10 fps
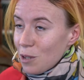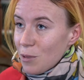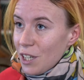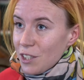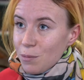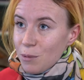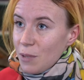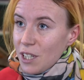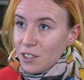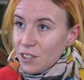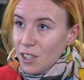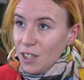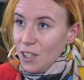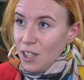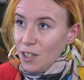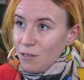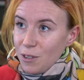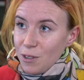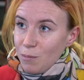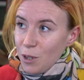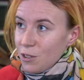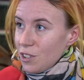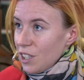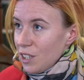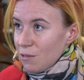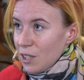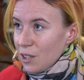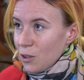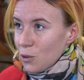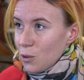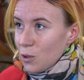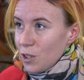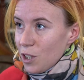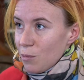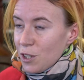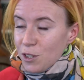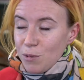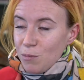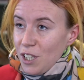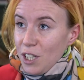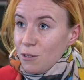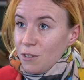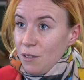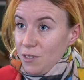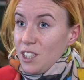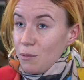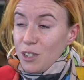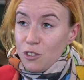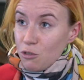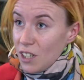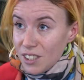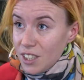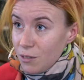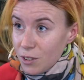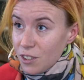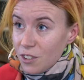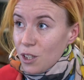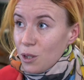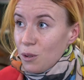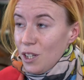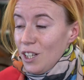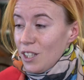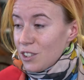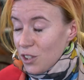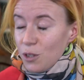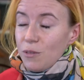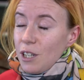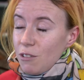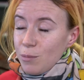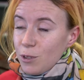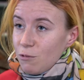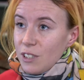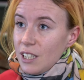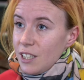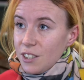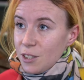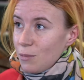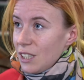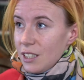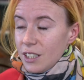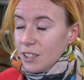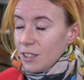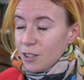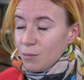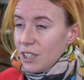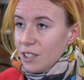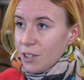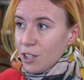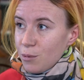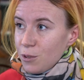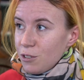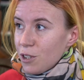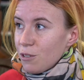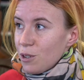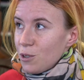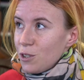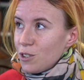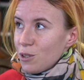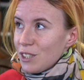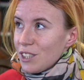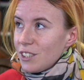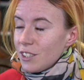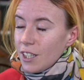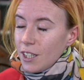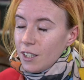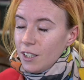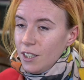I might end up in bed for most of the evening, or, you know, my husband might have to help me undress even. So variable, really is completely variable. You don't know what you're doing day to day.